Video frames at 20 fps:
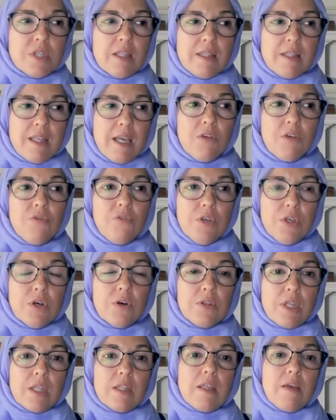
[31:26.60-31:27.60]
that they
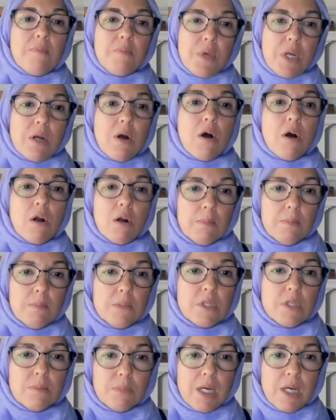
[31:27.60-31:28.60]
feel that they've been
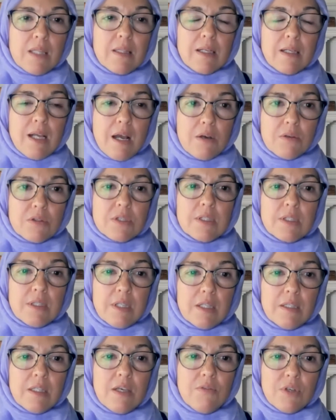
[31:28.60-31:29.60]
harmed by the counseling
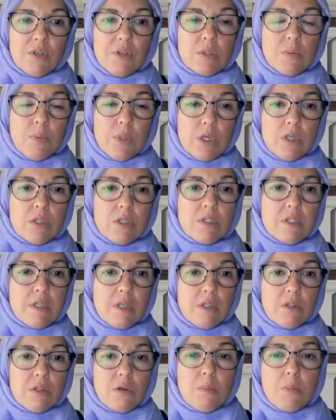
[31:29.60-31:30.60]
that they've experienced
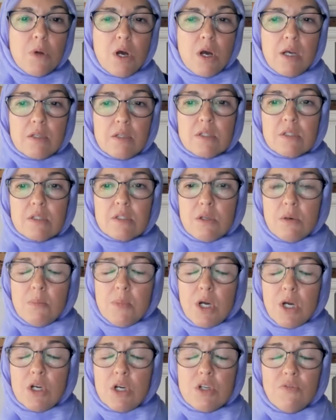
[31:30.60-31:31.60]
in their mosques, their
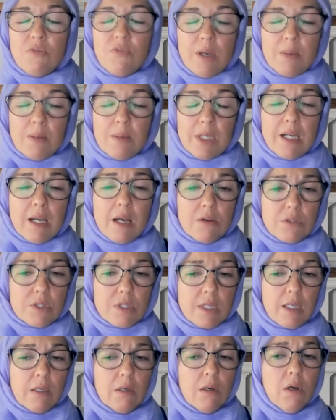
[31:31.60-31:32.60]
marriage and family
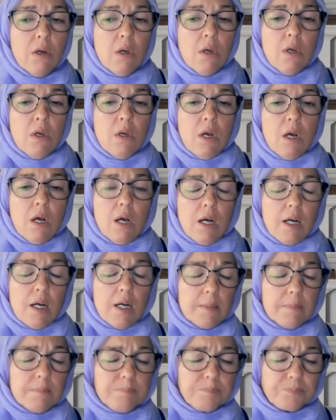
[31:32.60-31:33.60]
counseling,
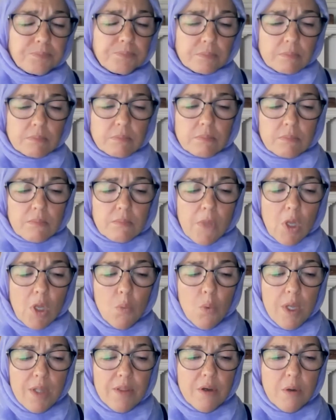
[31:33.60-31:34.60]

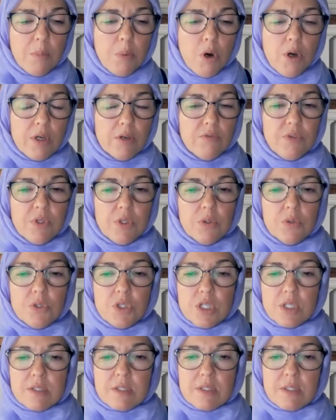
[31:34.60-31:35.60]
when their point of view
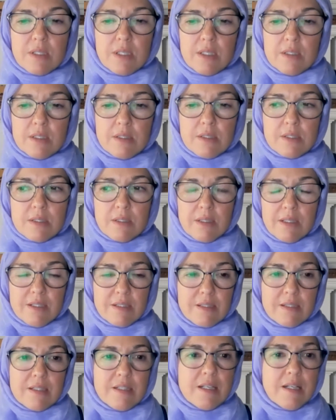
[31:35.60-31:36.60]
just is
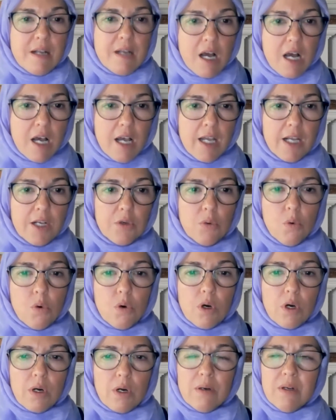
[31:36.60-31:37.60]
denied,
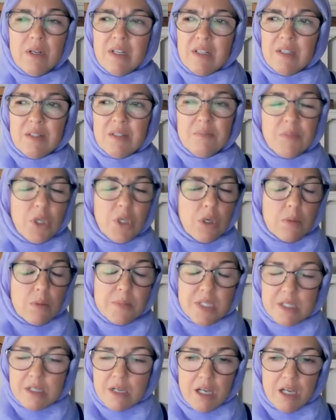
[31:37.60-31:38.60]
or, you know,
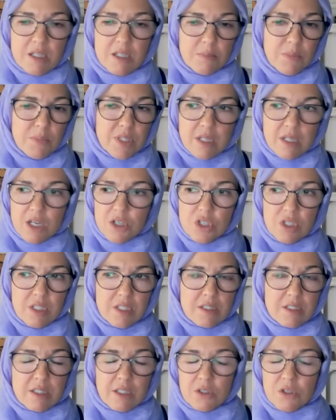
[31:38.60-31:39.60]

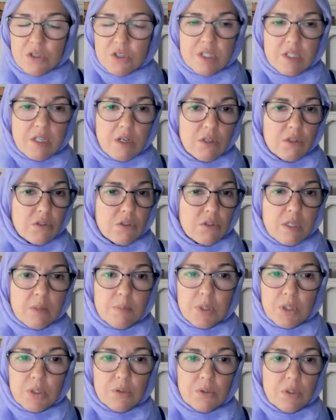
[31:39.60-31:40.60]
misogynistic or
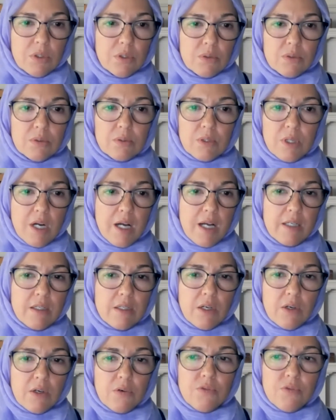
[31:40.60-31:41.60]
stereotypical kind
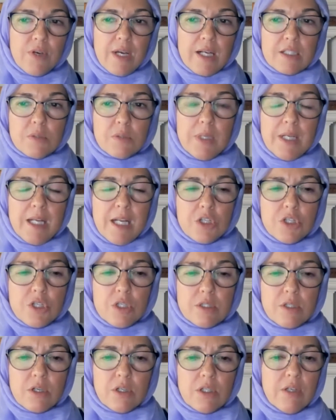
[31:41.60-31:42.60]
of
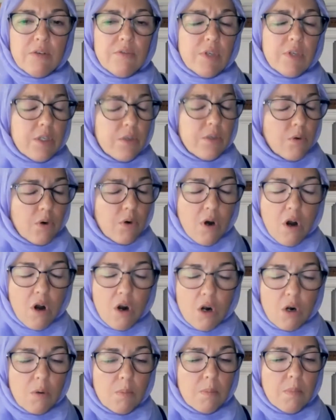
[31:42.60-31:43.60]
explanations are given,
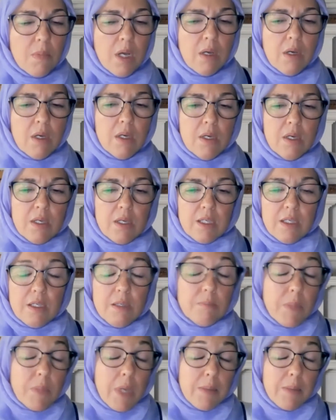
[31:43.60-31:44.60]
or
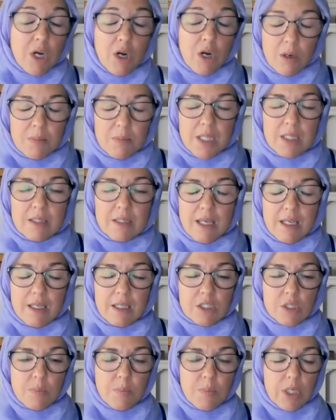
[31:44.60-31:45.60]
maybe harm that they
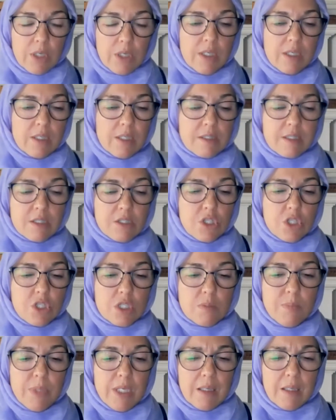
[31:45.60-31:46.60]
experience is
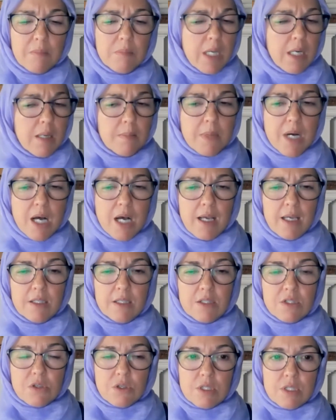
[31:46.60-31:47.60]
just being
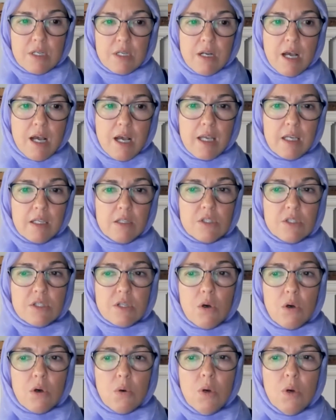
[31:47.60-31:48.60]
minimized or denied.
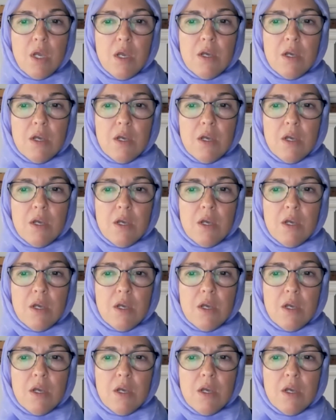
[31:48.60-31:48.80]
So